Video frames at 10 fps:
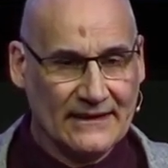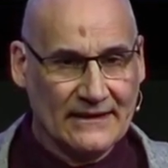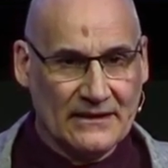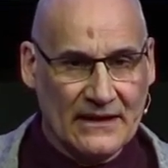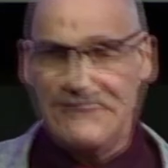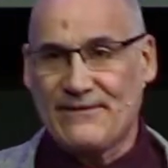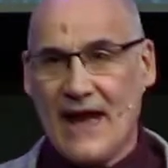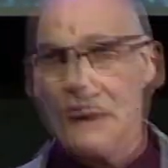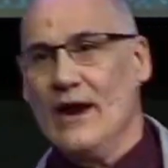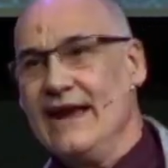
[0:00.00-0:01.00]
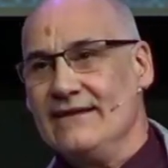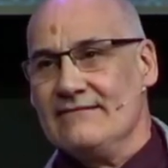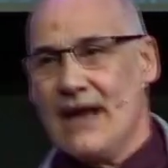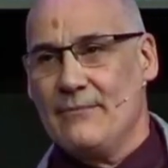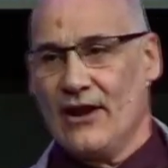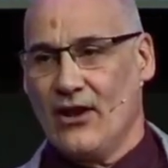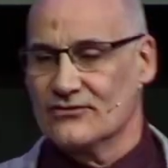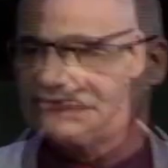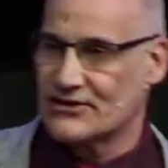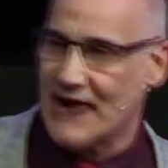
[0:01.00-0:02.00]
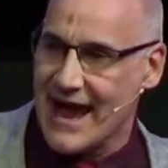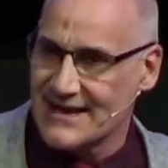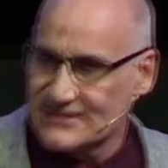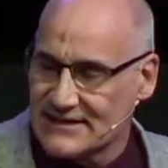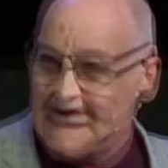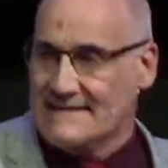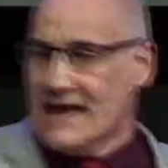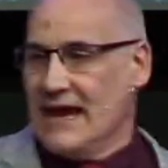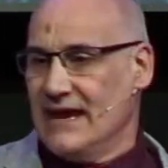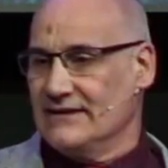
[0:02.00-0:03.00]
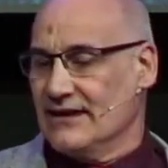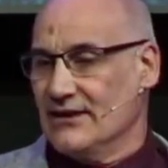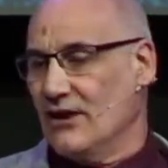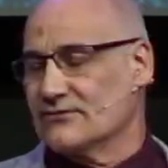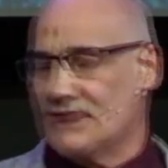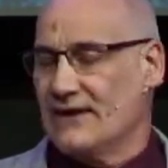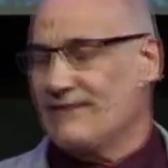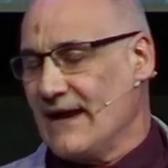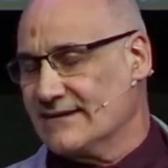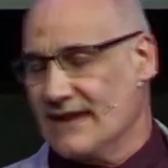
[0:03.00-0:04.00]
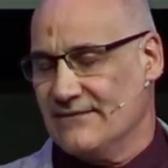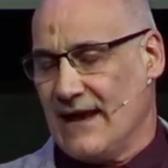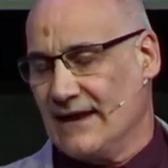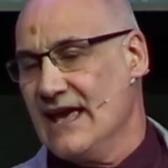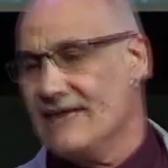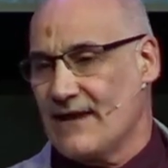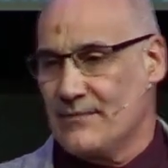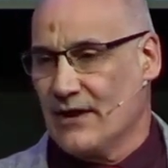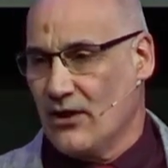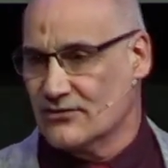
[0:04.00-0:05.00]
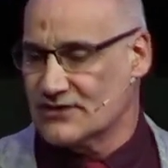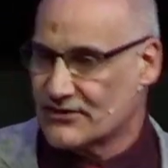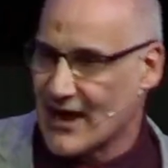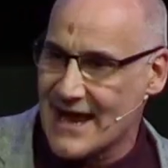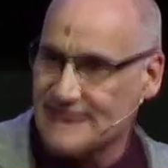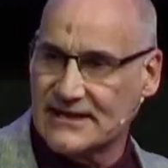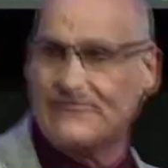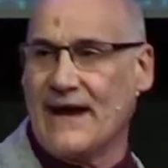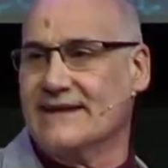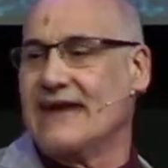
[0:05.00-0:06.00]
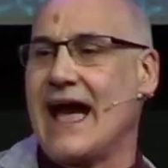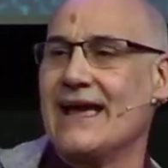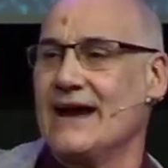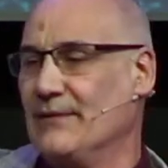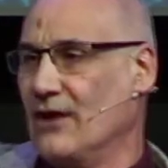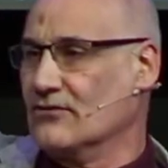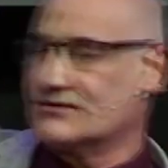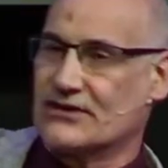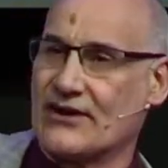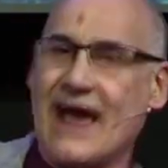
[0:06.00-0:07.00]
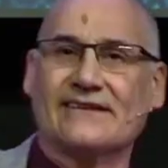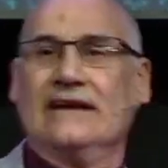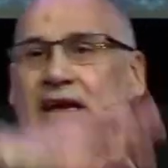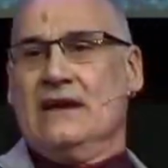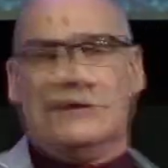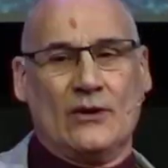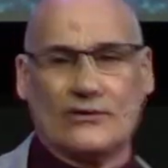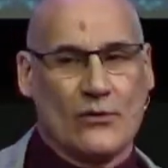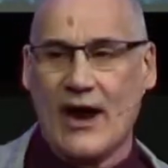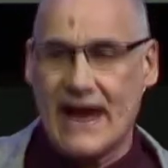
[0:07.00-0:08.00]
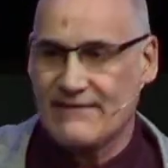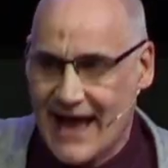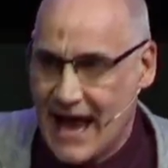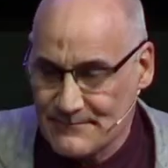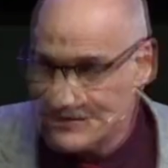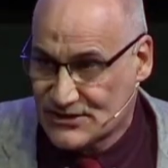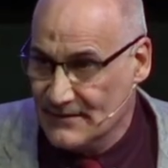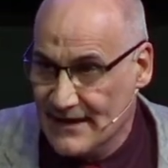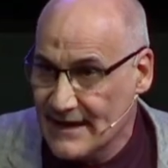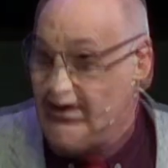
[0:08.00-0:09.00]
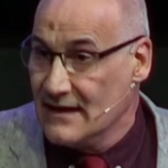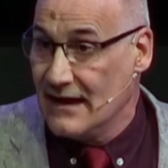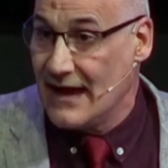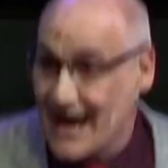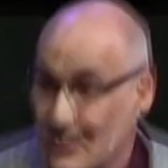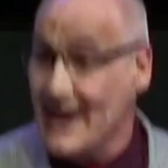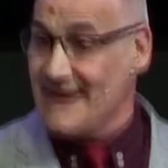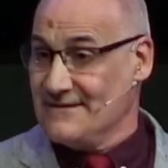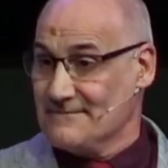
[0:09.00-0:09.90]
If I win, I belong to Christ. And, you know, sorry, if I live, I belong to Christ. If I die, I belong to Christ. Whatever happens to me, I win.